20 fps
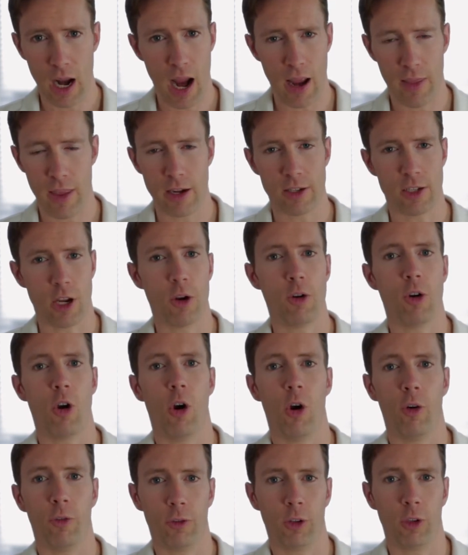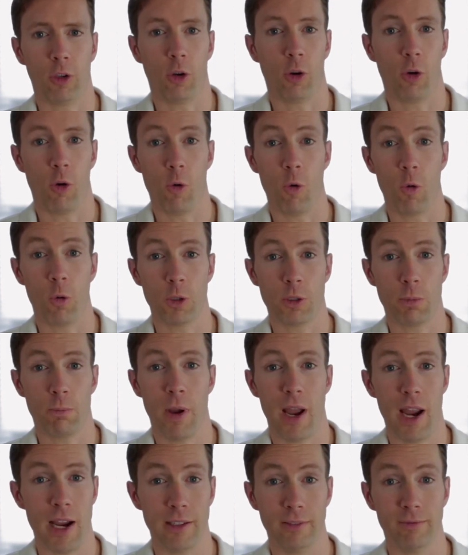and they don't often cause
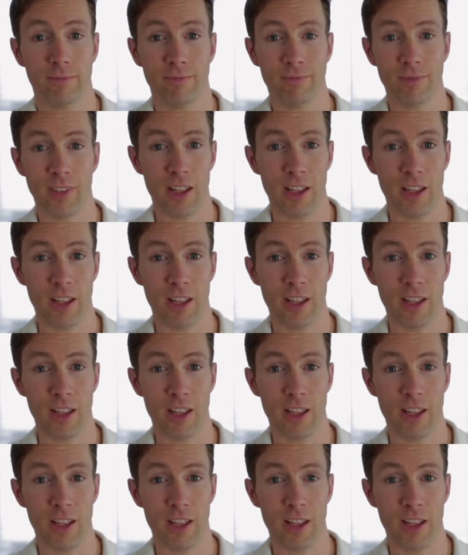pain.